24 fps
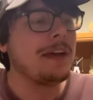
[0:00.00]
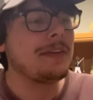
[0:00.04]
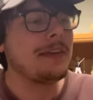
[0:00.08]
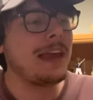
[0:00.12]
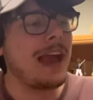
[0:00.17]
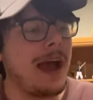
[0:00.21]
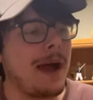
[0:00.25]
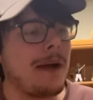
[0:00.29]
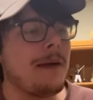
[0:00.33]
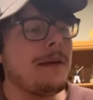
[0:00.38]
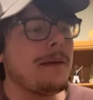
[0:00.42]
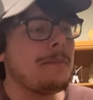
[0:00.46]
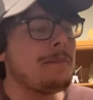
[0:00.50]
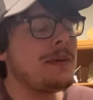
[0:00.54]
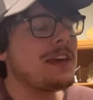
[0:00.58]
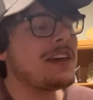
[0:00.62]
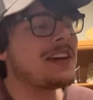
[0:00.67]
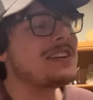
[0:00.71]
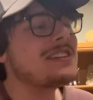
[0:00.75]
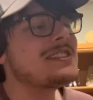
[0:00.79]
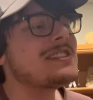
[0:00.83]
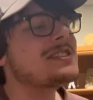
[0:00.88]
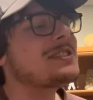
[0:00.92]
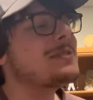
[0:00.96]
Yeah,
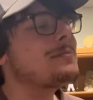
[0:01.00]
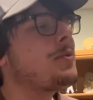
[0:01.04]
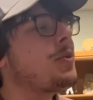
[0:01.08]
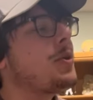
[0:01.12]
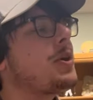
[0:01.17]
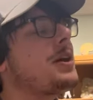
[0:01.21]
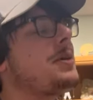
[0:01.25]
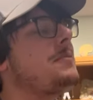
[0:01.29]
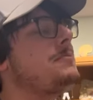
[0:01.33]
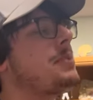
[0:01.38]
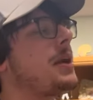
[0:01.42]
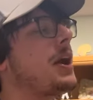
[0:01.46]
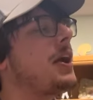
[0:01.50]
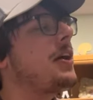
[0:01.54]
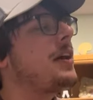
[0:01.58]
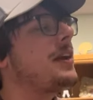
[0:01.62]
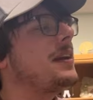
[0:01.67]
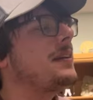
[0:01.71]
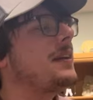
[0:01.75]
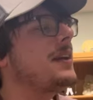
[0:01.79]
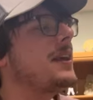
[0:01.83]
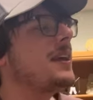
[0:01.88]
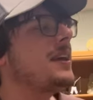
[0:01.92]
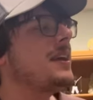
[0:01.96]
because Morgan
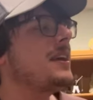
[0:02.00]
Barron